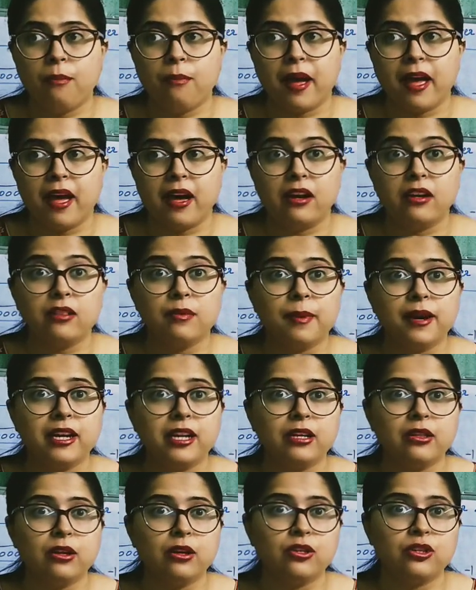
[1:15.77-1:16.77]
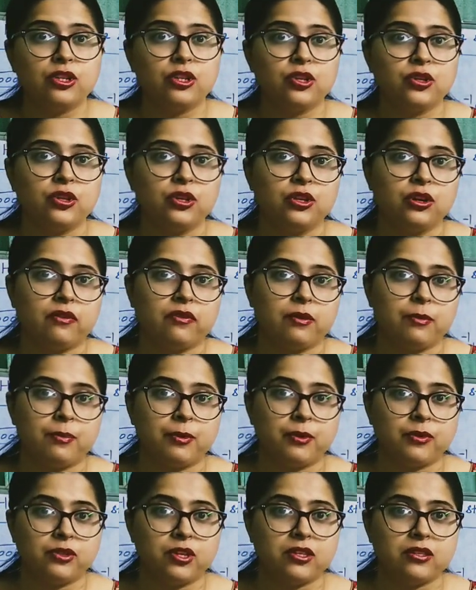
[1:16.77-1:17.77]
by arithmetic logic unit of a
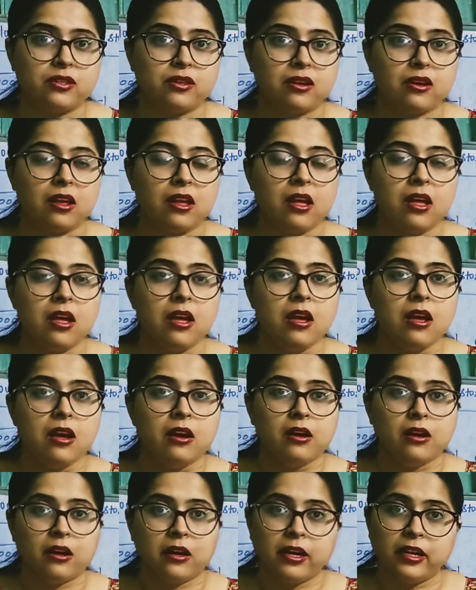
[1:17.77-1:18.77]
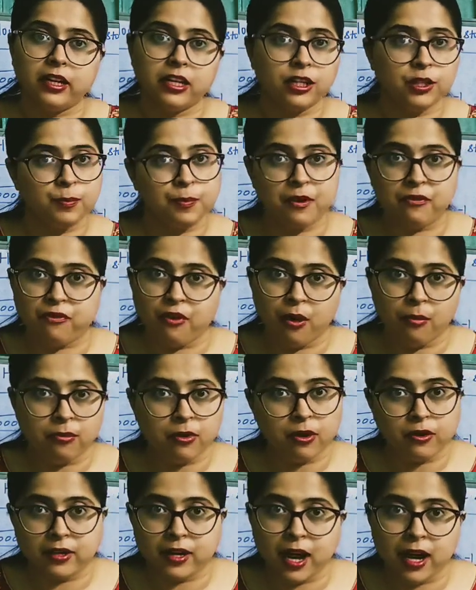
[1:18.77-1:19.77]
processor, it is performed
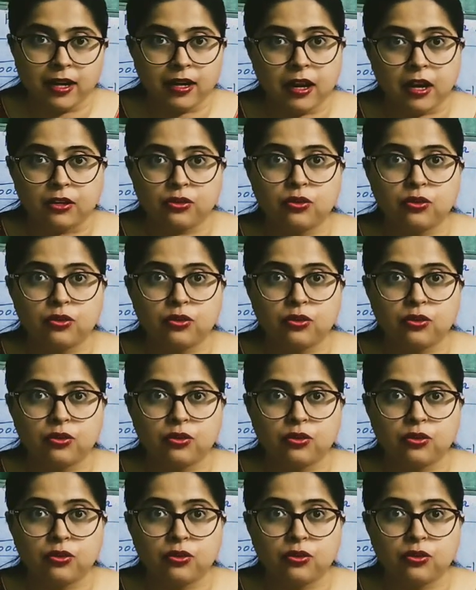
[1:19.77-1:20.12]
on data.